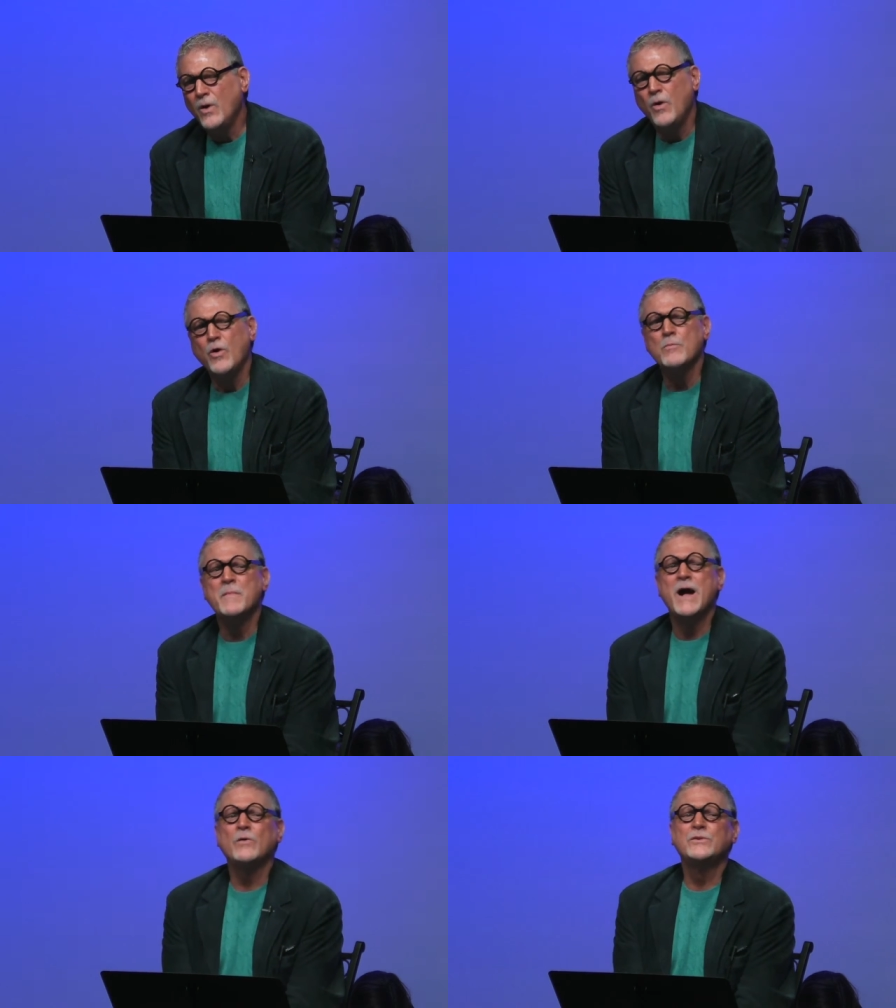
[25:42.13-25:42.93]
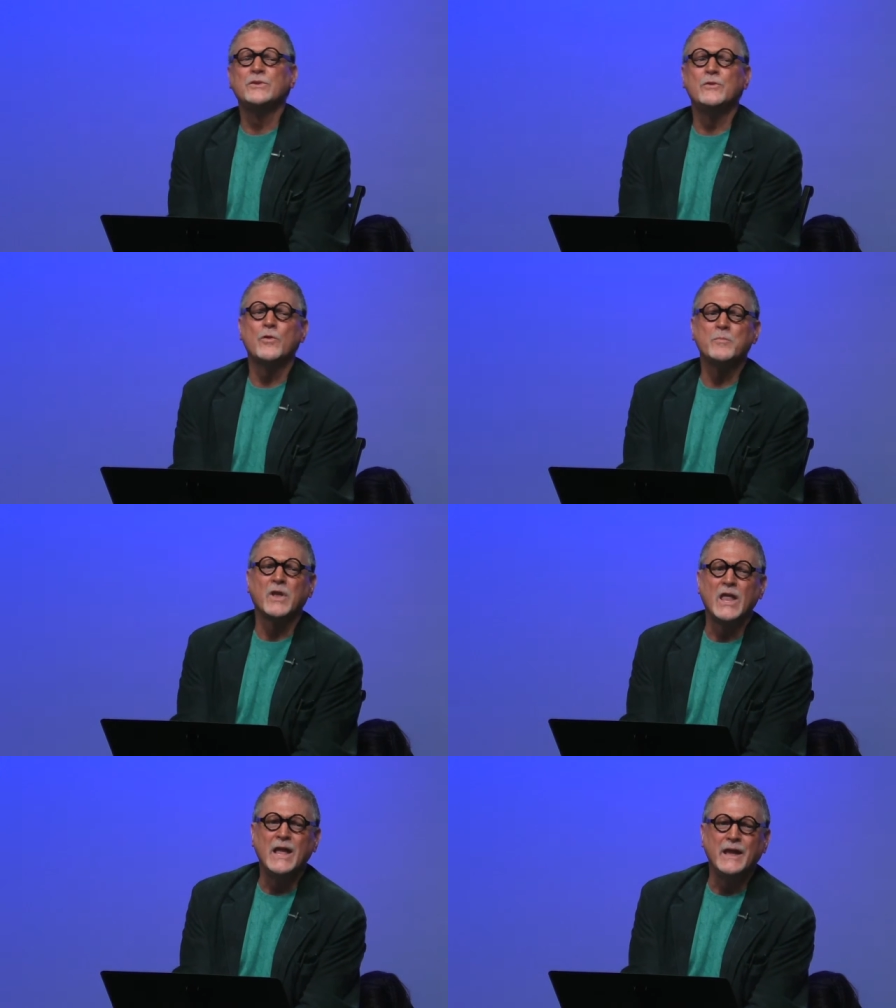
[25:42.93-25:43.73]
or mountain or
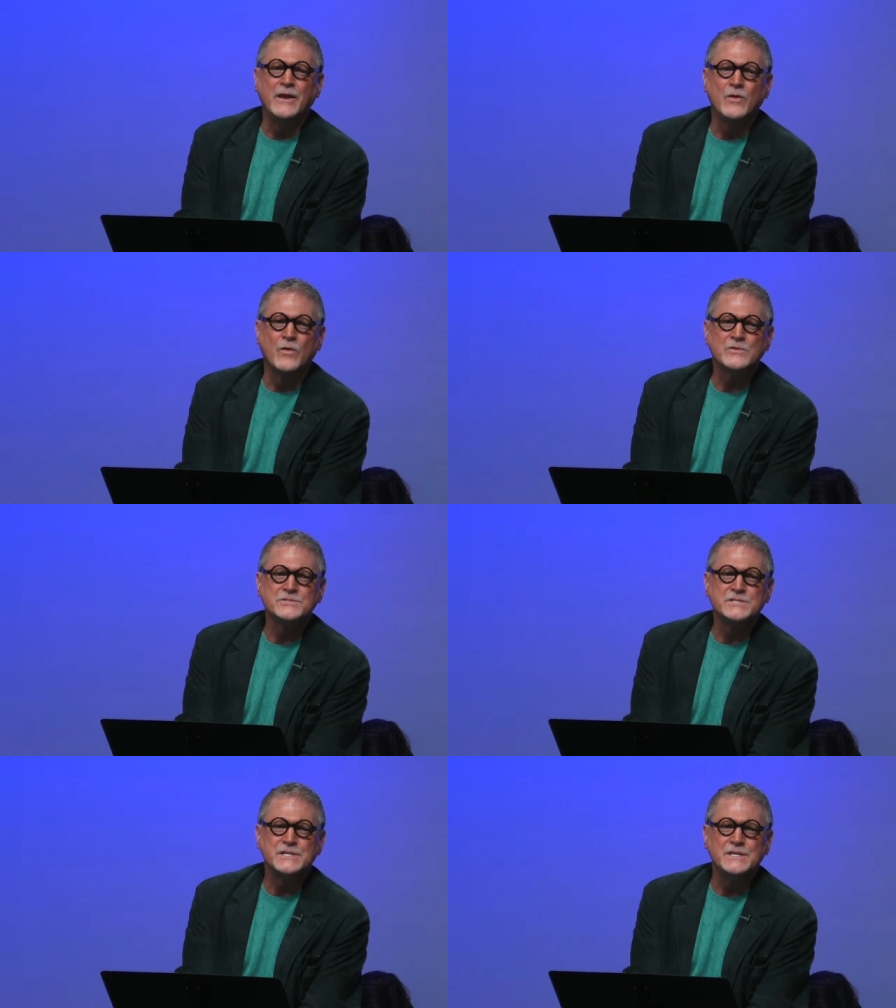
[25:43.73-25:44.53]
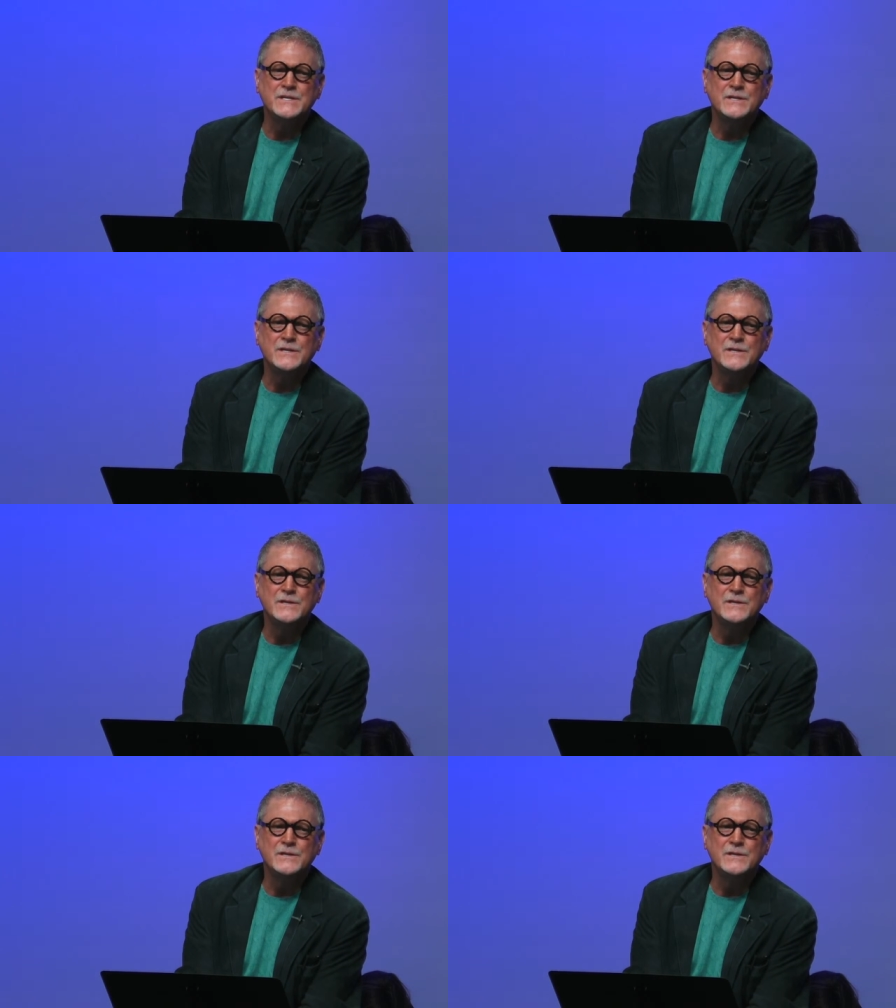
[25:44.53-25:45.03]
plain or sea.